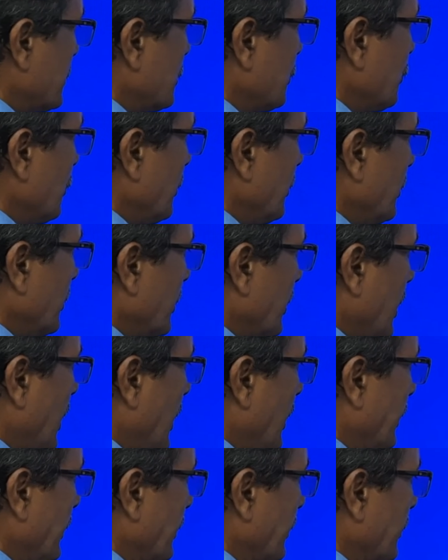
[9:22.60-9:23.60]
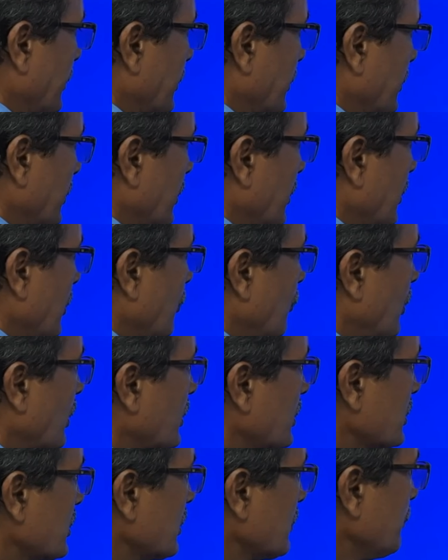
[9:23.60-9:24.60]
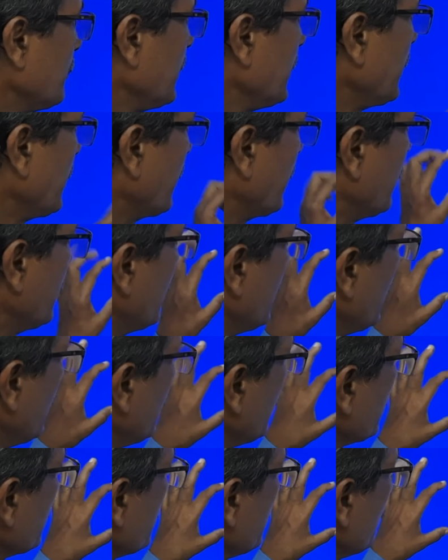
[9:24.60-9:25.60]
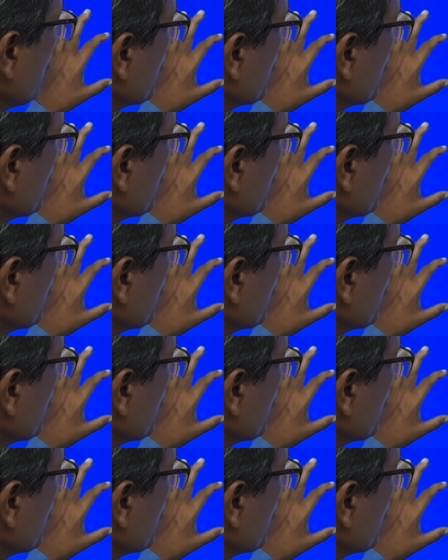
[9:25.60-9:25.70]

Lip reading: your 9. What does it mean? Here